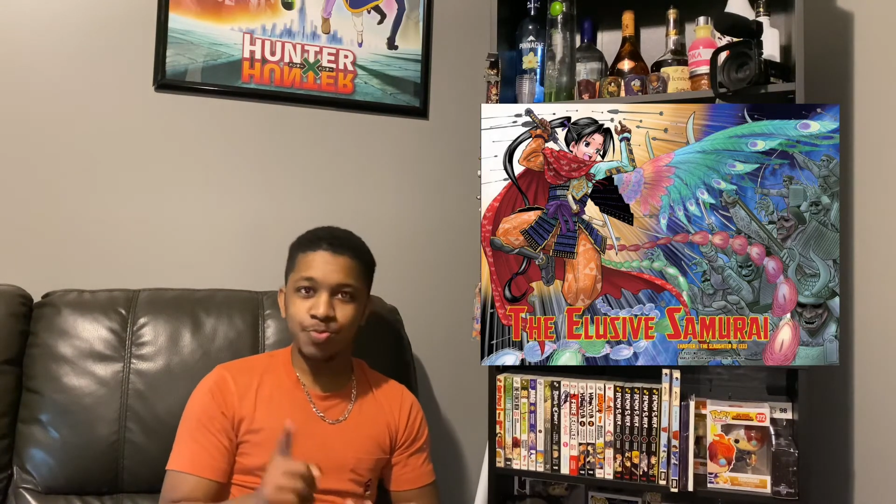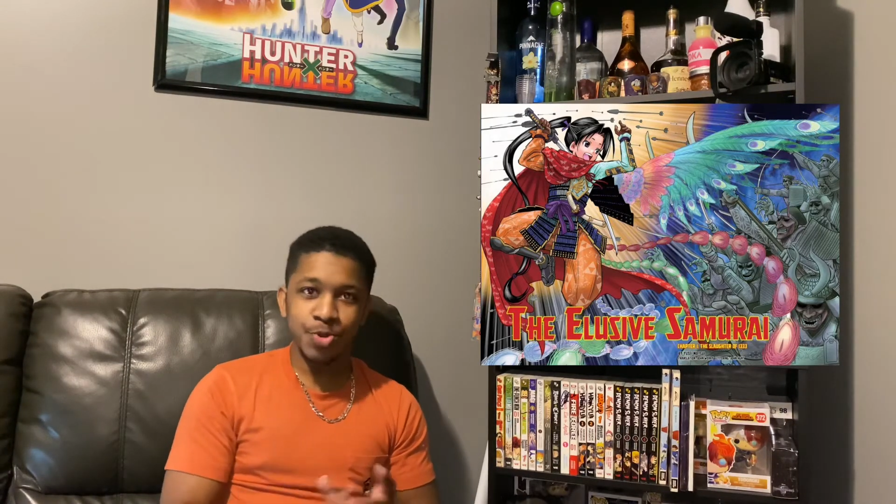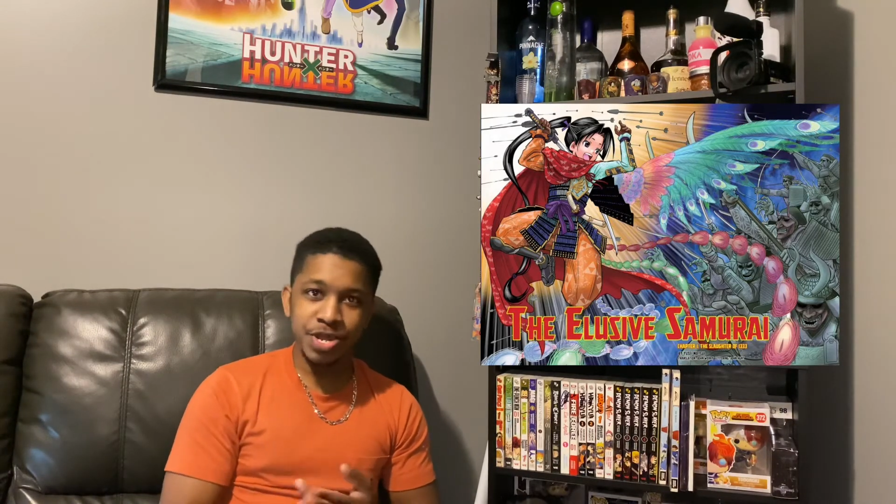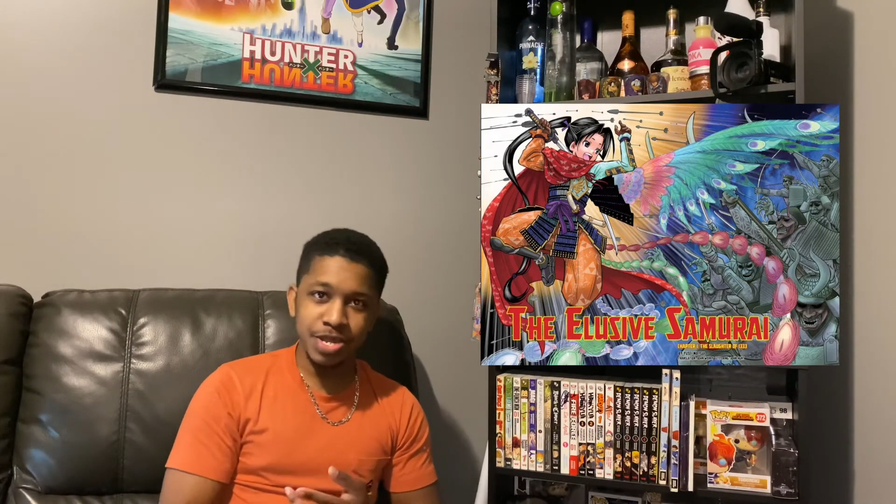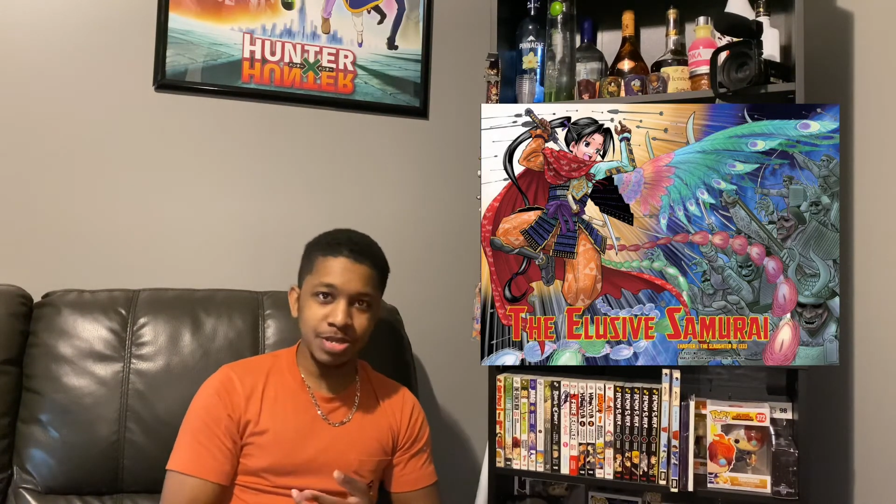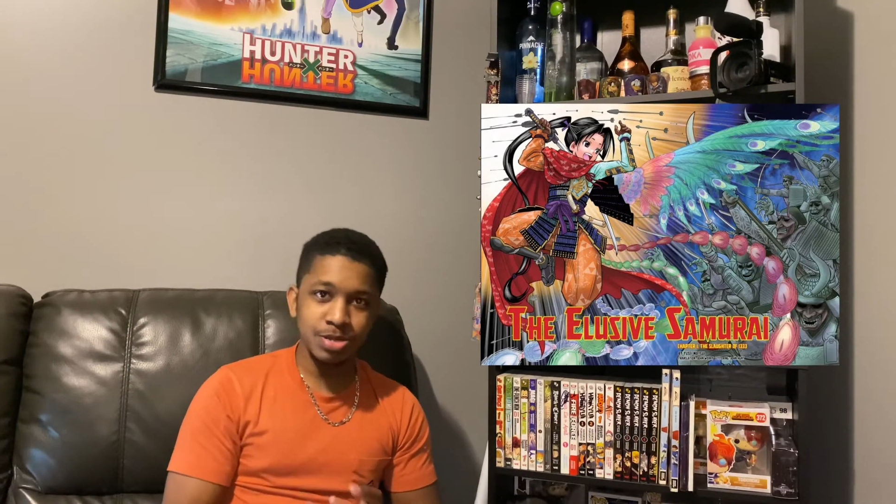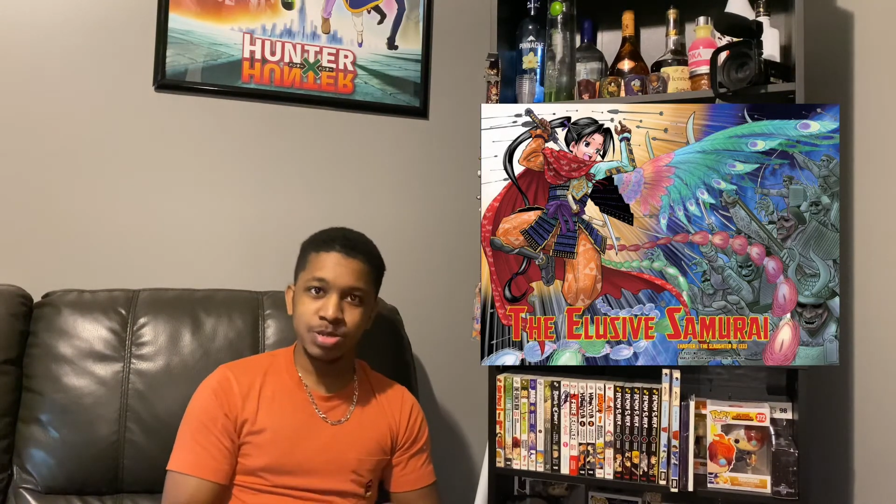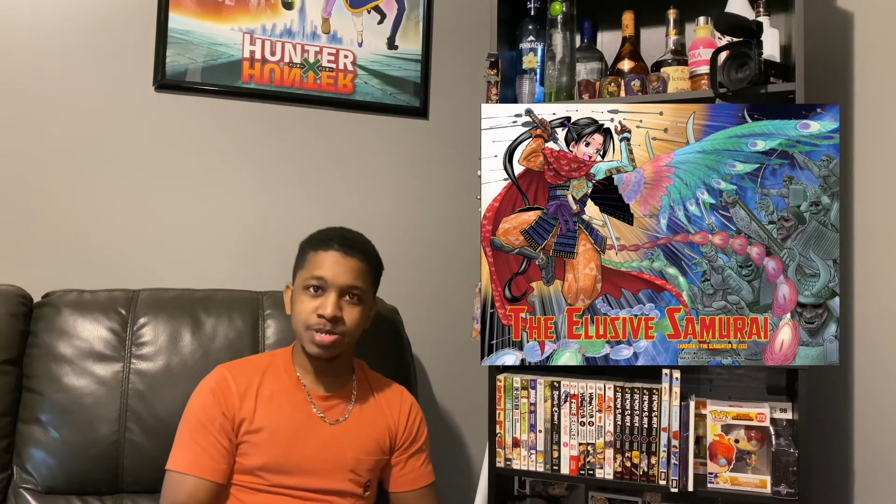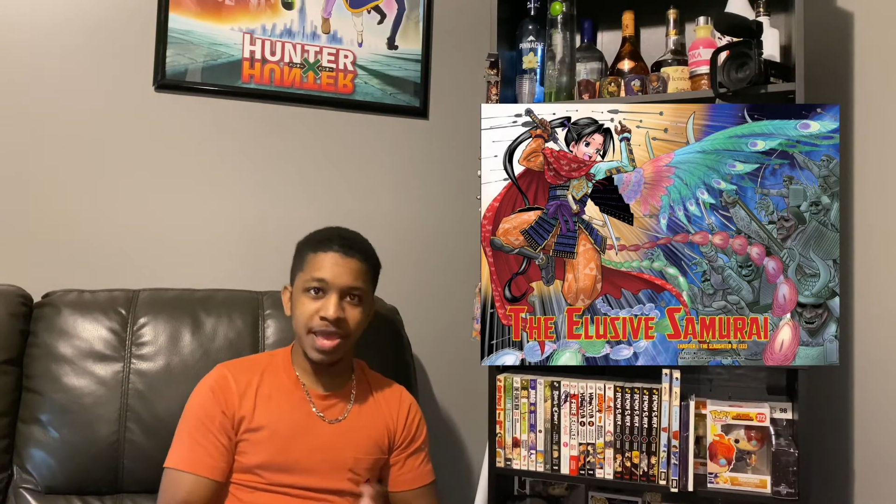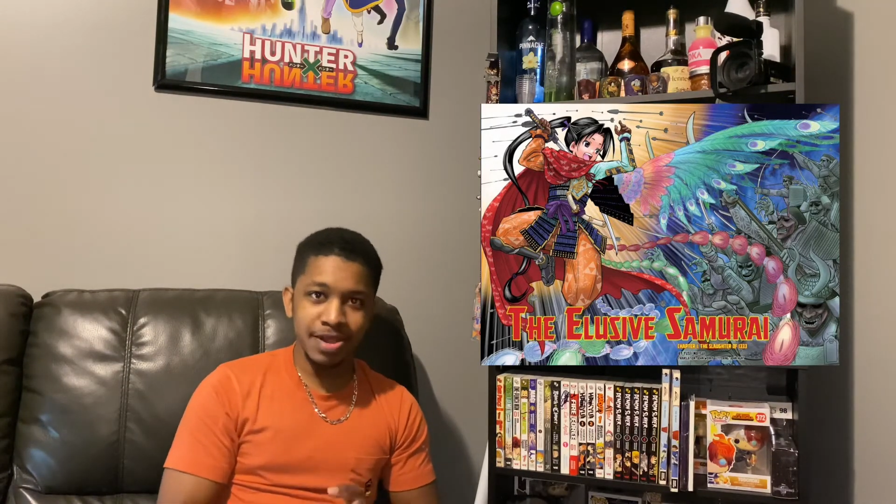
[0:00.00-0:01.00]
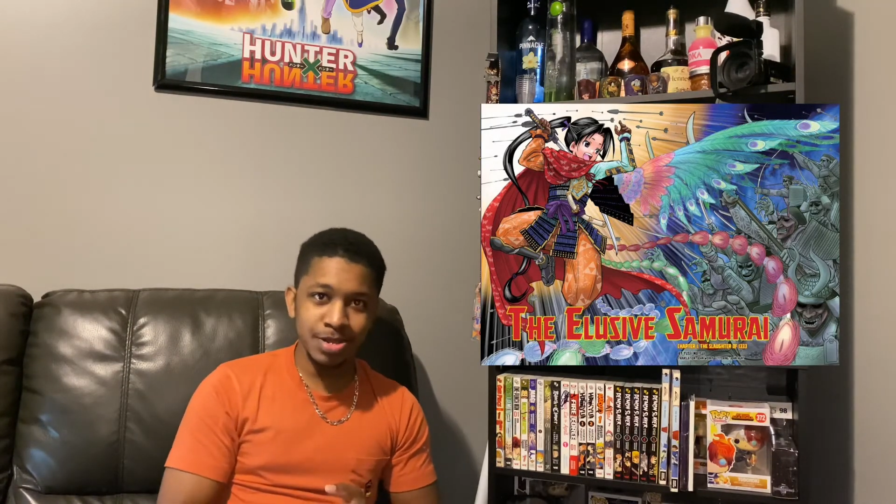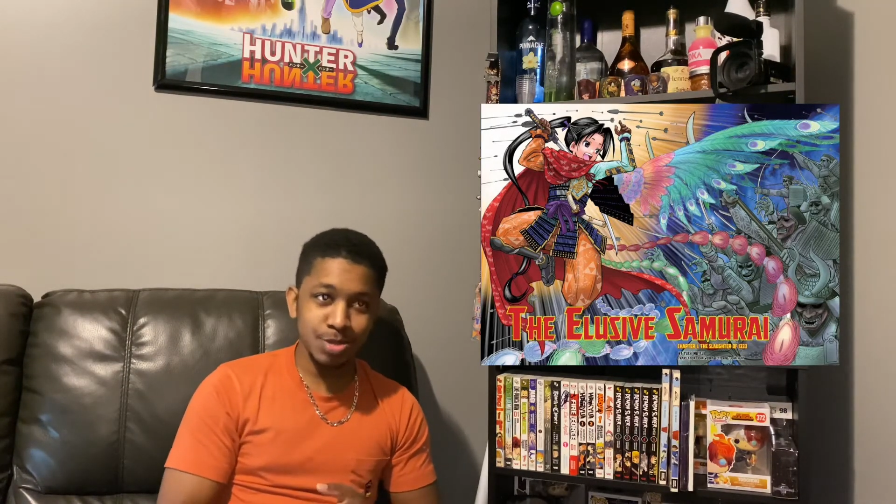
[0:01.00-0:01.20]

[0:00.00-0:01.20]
praise, status.